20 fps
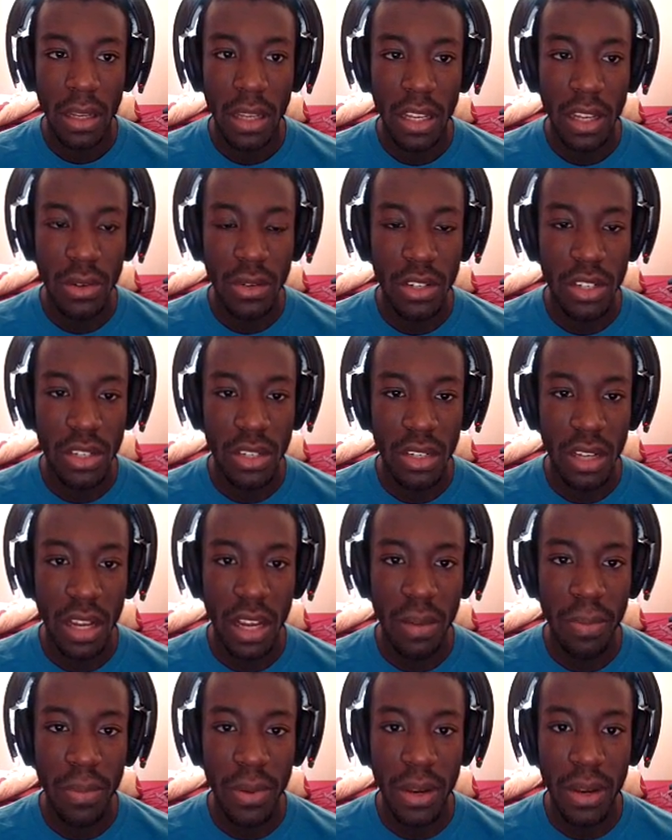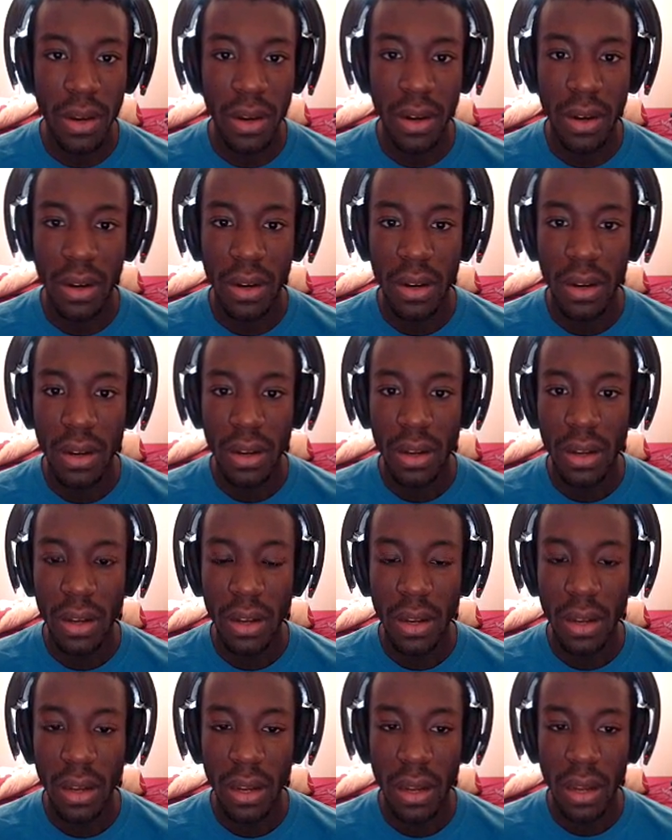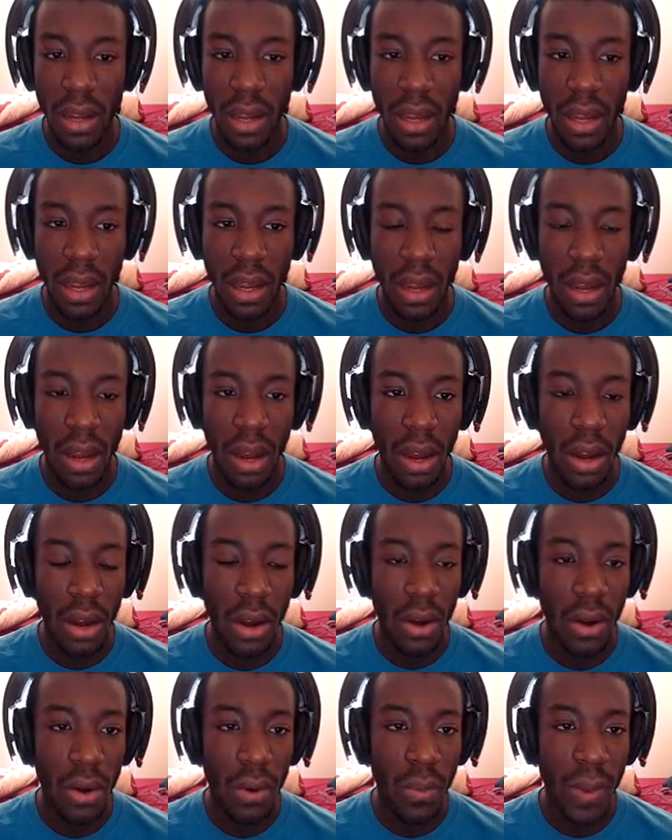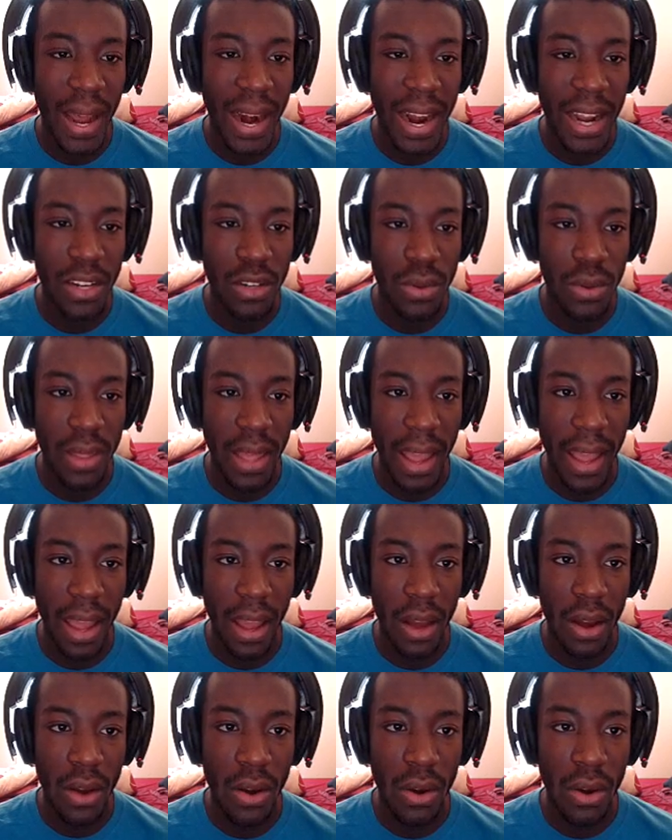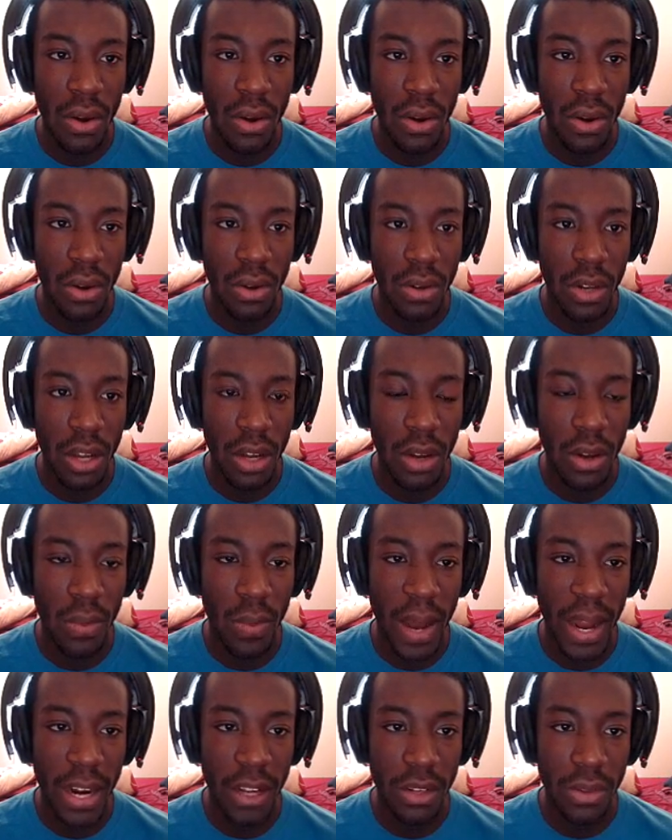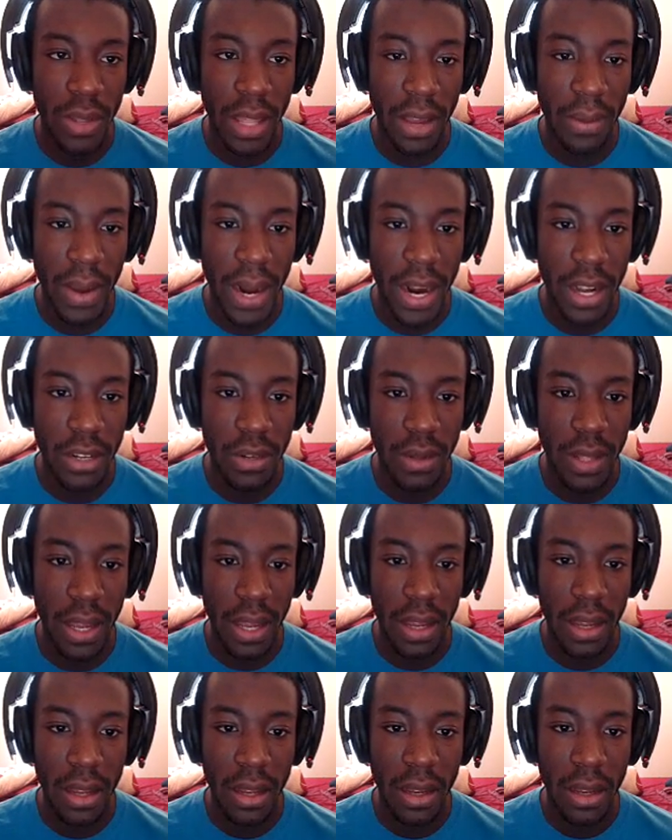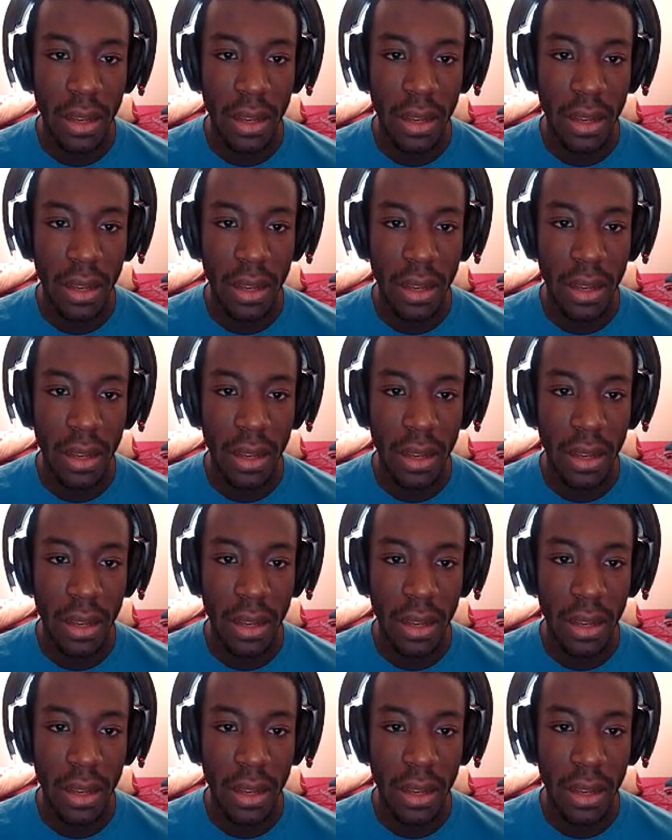It was just up here. Oh, why'd I do that? Oh, no. Why'd I do that? Why'd I do that?